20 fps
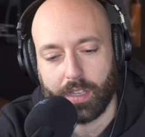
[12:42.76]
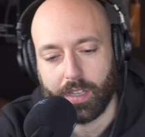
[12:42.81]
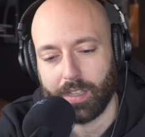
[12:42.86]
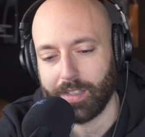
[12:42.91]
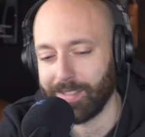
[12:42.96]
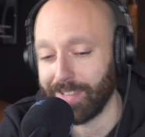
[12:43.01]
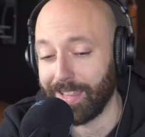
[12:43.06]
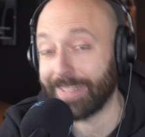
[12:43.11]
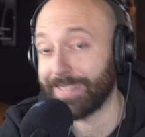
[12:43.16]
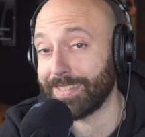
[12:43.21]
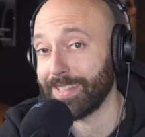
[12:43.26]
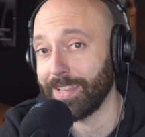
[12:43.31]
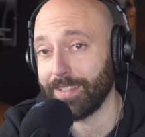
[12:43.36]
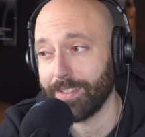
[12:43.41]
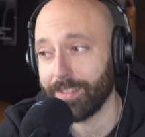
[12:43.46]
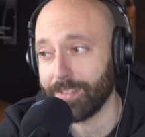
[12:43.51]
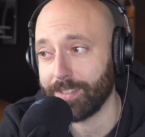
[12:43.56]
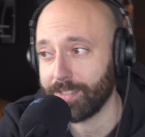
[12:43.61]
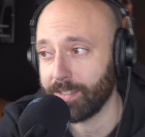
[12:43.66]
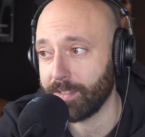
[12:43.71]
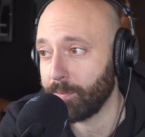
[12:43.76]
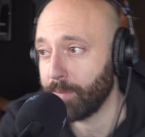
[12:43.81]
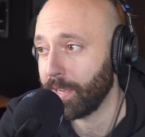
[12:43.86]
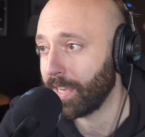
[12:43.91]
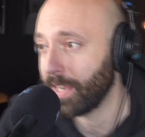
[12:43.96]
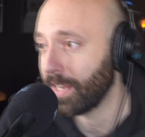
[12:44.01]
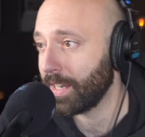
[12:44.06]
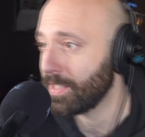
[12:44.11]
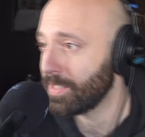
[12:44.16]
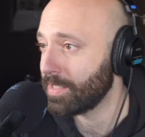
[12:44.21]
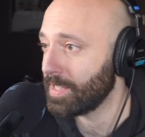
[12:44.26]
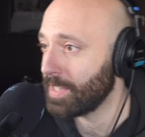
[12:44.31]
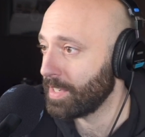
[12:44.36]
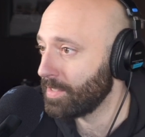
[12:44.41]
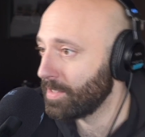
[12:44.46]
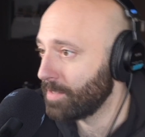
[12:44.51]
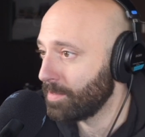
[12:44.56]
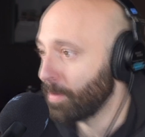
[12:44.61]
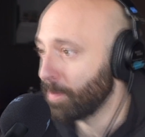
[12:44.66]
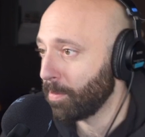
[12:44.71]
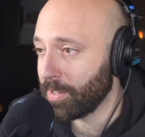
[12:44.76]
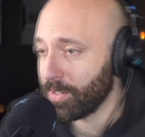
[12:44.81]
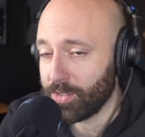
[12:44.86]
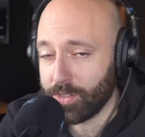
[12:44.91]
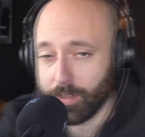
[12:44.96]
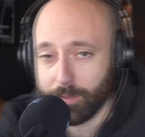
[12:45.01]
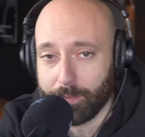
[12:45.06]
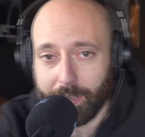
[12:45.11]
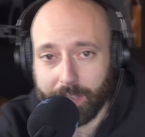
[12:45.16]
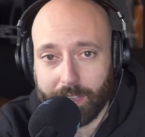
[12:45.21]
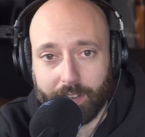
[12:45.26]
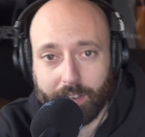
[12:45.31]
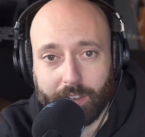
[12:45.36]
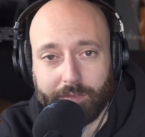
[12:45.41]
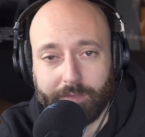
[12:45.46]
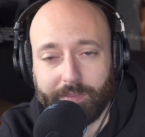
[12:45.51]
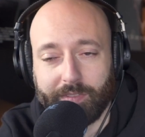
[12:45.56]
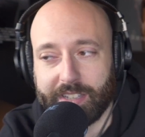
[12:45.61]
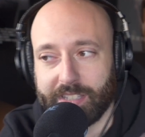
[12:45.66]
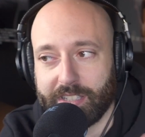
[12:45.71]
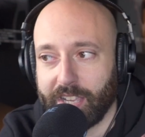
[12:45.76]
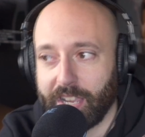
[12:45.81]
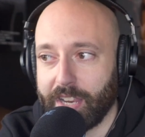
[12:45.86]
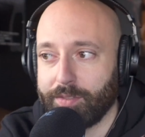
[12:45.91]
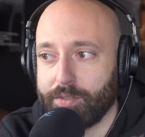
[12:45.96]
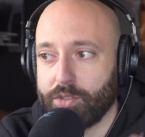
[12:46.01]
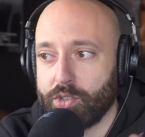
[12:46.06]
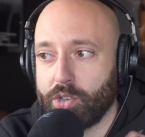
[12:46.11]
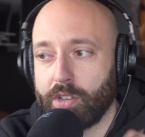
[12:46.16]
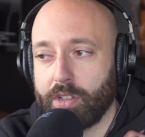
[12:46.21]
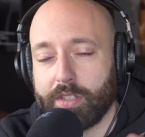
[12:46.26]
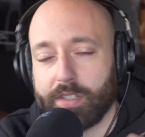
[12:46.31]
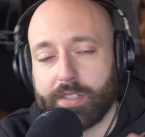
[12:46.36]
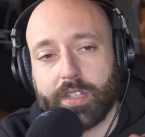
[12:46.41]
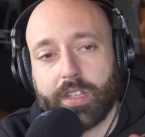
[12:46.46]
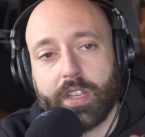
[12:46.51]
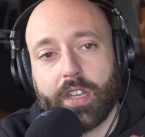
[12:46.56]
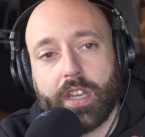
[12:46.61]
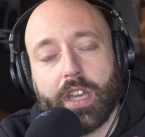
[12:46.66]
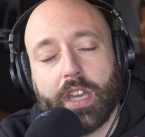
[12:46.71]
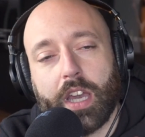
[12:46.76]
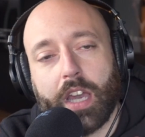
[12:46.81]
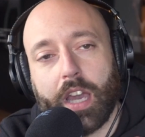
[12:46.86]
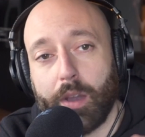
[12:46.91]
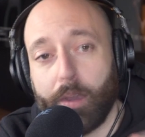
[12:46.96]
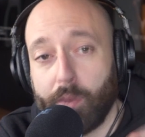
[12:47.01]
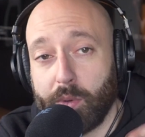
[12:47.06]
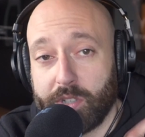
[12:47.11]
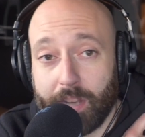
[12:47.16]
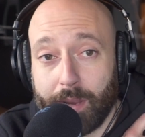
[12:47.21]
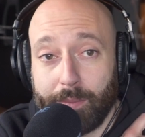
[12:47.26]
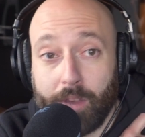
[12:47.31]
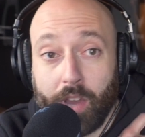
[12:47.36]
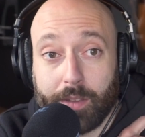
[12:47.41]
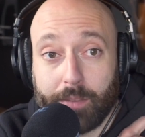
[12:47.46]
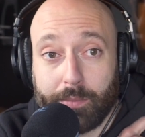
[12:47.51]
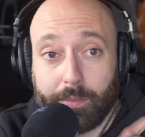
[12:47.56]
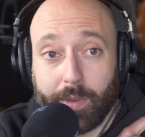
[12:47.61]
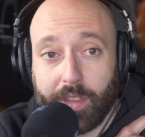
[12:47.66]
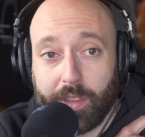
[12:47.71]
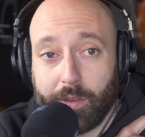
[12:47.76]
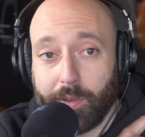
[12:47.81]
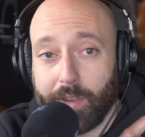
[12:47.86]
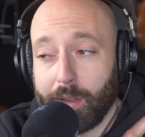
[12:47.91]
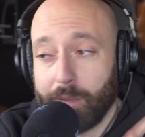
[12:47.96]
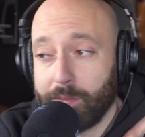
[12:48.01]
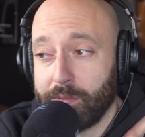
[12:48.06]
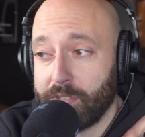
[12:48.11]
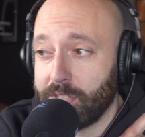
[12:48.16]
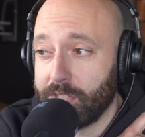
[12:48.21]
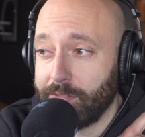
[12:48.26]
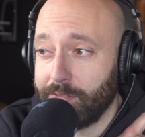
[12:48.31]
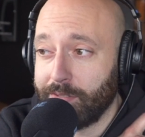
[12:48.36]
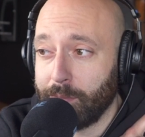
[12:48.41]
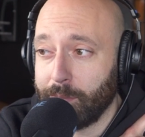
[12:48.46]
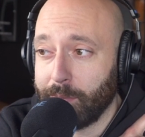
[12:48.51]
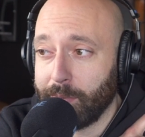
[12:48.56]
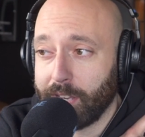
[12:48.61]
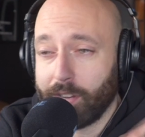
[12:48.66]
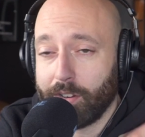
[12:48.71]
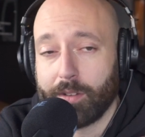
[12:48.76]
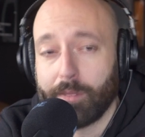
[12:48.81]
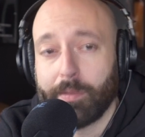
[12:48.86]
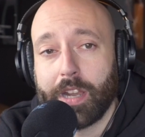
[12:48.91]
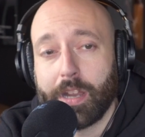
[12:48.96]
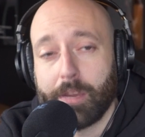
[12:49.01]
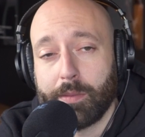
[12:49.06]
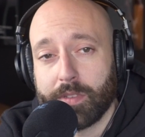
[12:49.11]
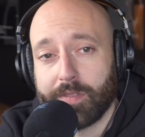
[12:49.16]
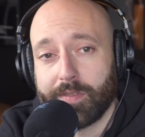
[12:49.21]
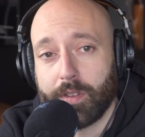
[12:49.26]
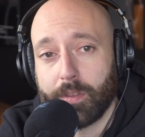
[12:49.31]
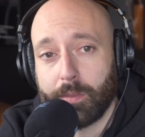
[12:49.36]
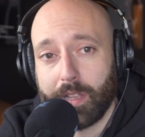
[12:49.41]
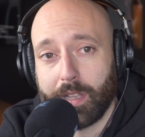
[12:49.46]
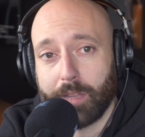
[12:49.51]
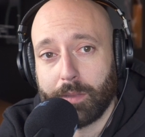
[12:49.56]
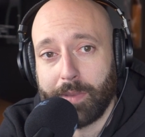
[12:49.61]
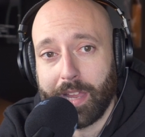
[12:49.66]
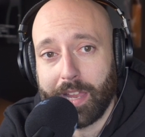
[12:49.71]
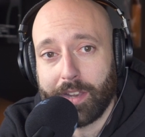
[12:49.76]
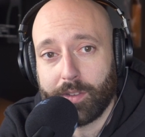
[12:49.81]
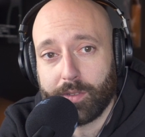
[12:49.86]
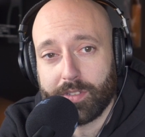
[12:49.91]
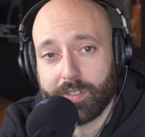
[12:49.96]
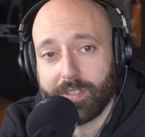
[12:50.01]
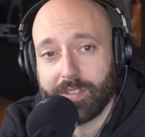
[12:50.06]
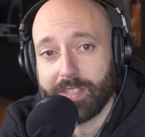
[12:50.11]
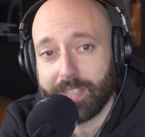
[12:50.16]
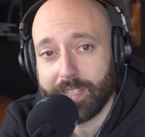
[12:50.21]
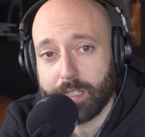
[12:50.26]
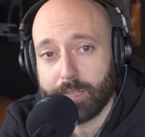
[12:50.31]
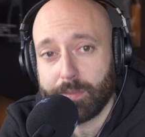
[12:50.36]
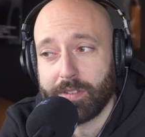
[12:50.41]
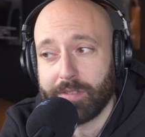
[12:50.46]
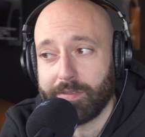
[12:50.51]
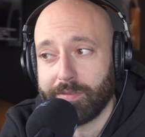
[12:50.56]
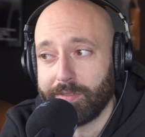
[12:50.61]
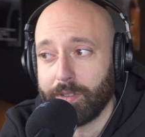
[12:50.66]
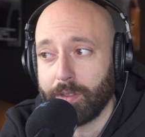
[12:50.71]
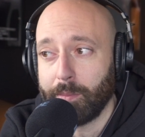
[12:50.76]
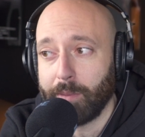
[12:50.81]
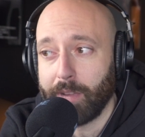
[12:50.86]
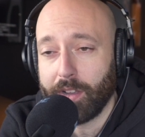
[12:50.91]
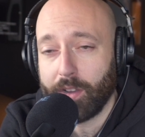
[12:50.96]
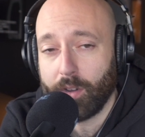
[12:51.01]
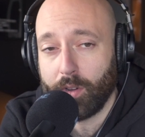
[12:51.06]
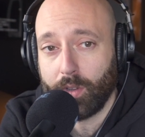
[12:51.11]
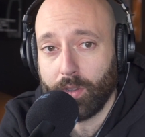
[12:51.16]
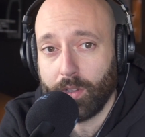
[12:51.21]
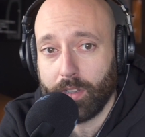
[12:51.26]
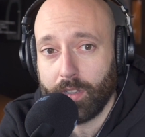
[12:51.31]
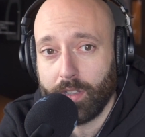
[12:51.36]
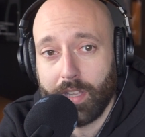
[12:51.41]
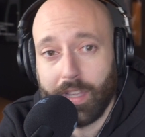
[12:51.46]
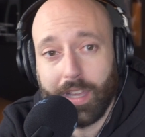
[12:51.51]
That sentence didn't make any sense. Maybe I shouldn't be an investigative journalist, which I'm not, by the way. I'm just a filmmaker. My name is Phil Balabanos. This has been Fill My Hole.